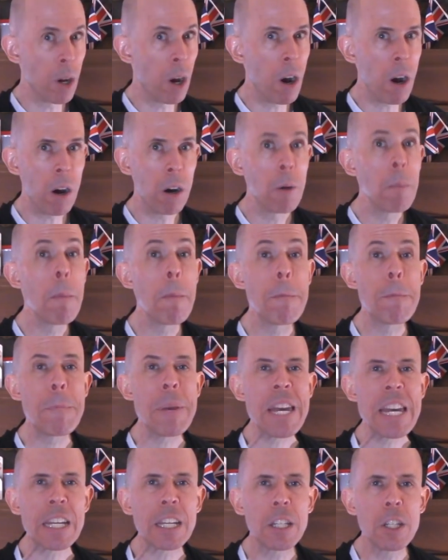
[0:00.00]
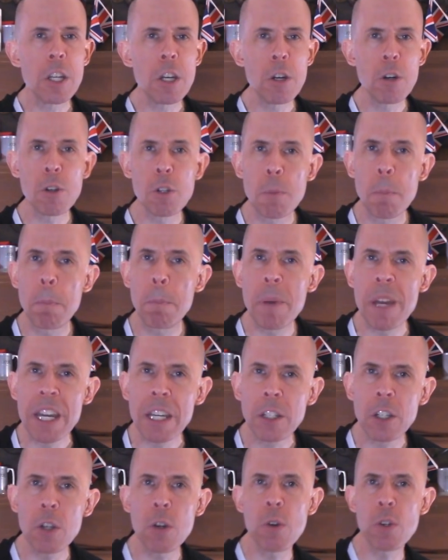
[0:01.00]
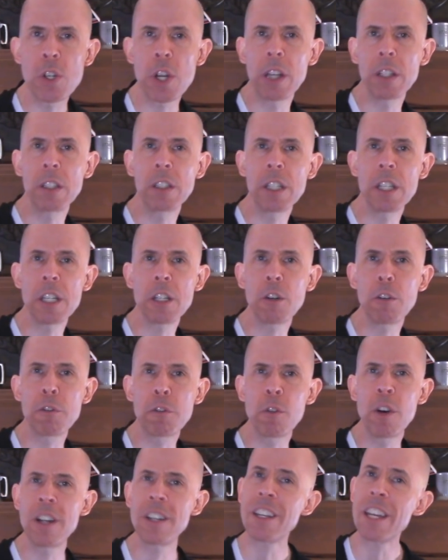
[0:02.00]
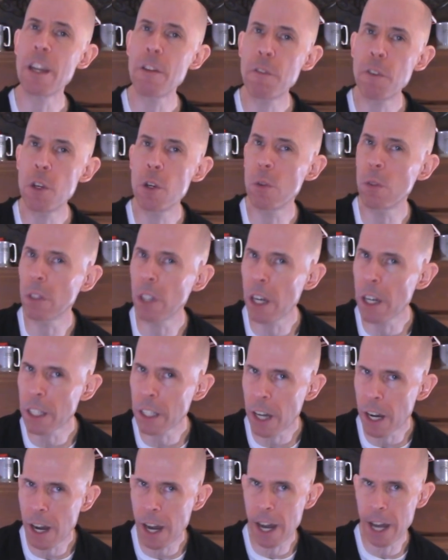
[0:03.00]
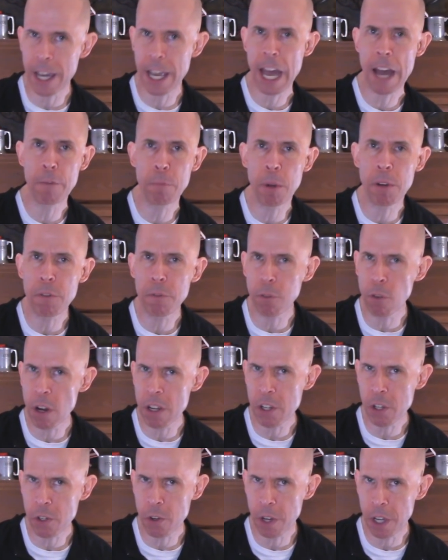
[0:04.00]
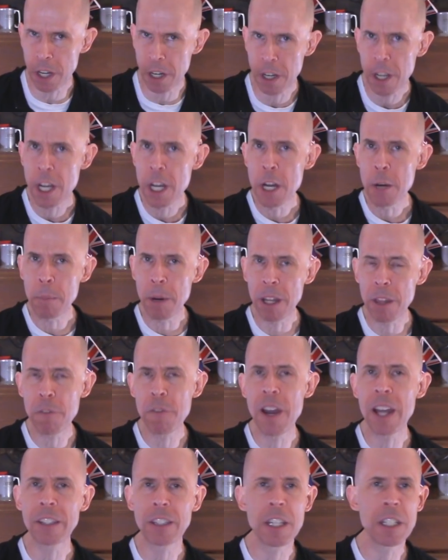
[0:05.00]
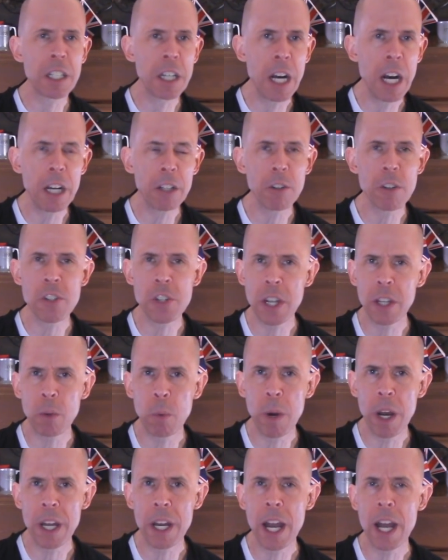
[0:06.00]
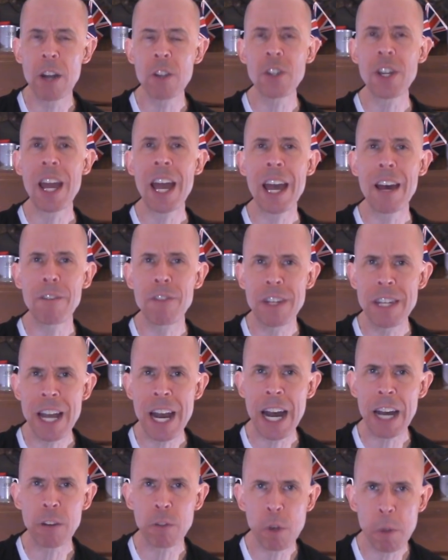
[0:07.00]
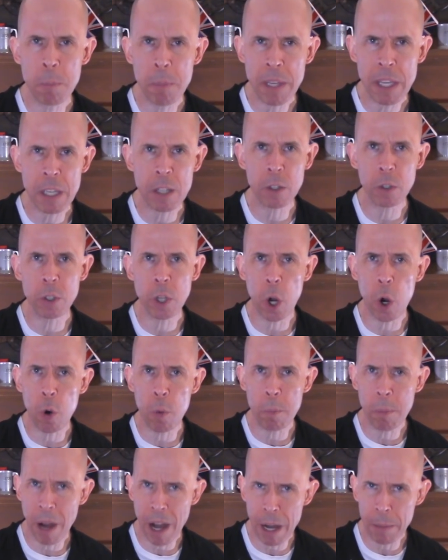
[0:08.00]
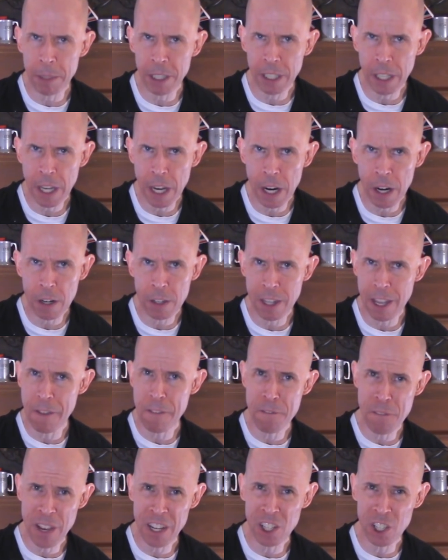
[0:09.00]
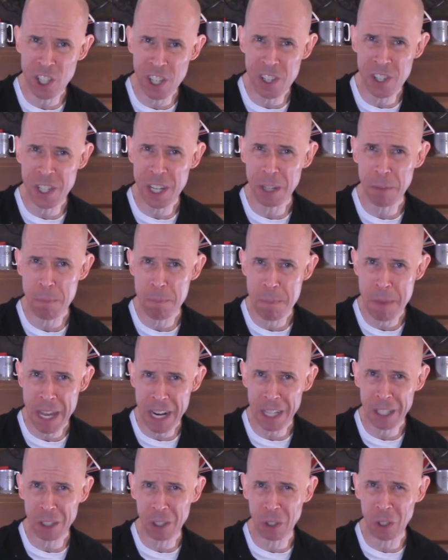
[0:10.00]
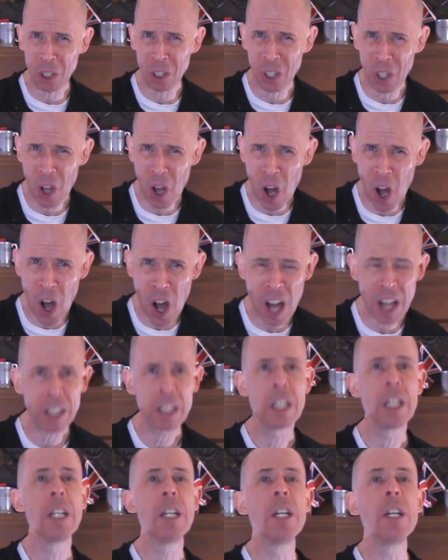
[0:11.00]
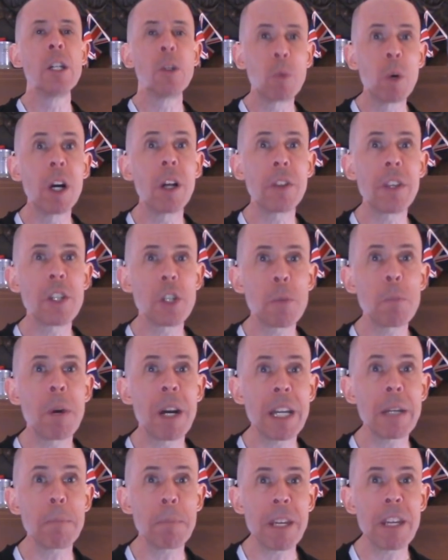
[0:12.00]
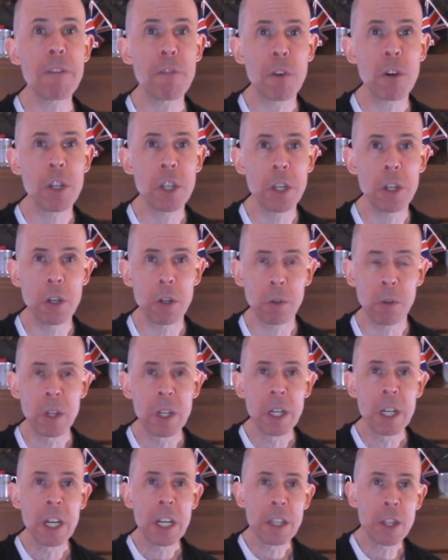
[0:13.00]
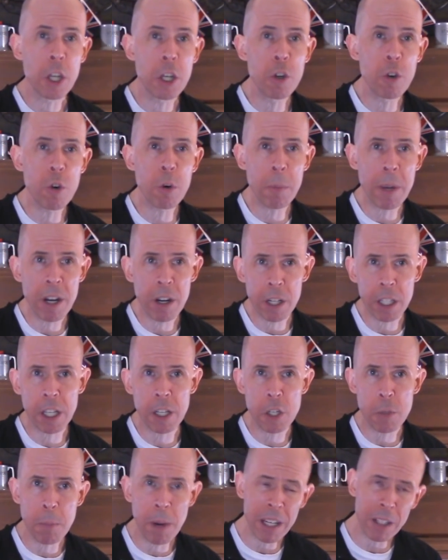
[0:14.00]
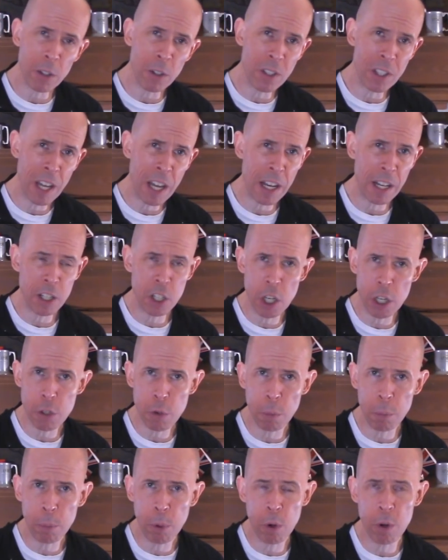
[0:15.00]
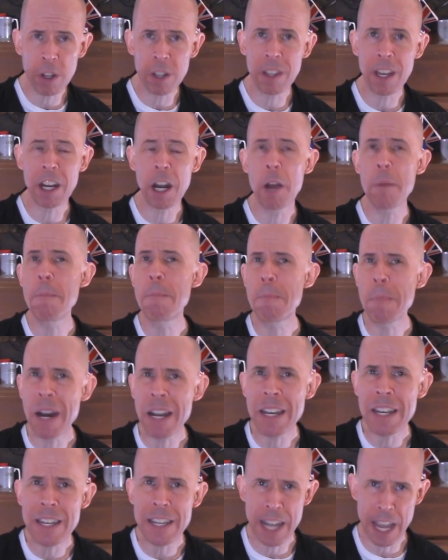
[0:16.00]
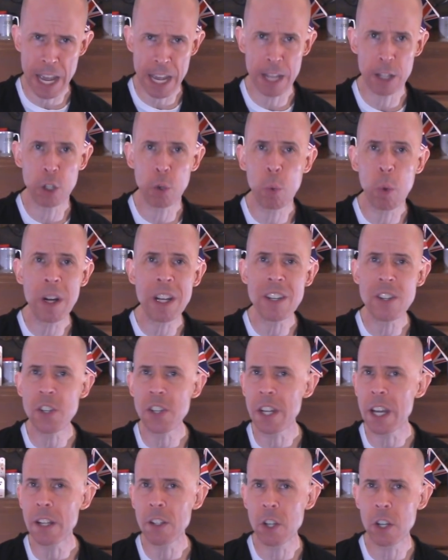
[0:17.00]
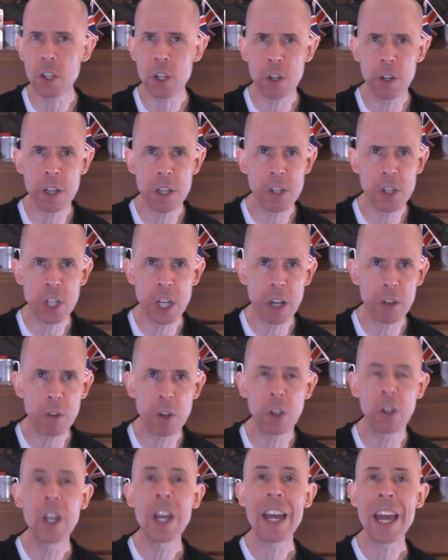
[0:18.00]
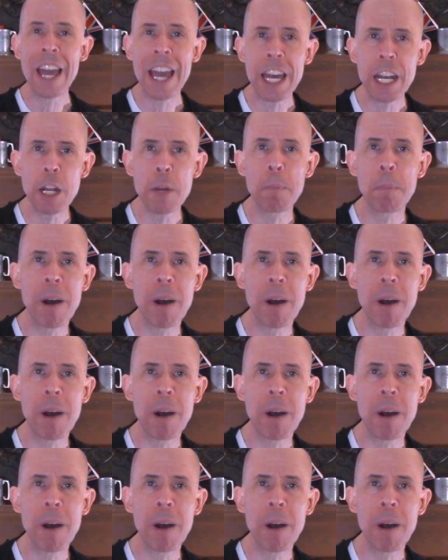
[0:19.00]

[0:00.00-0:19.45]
Oh. Big news on the legal front. If you, like I, have been frustrated by the fact that Congress and the White House have not repealed Obamacare, the fascistic medical law, well, this might be for you. The New American's Michael Tennant just reported that on Monday, 20 states' attorneys general, headed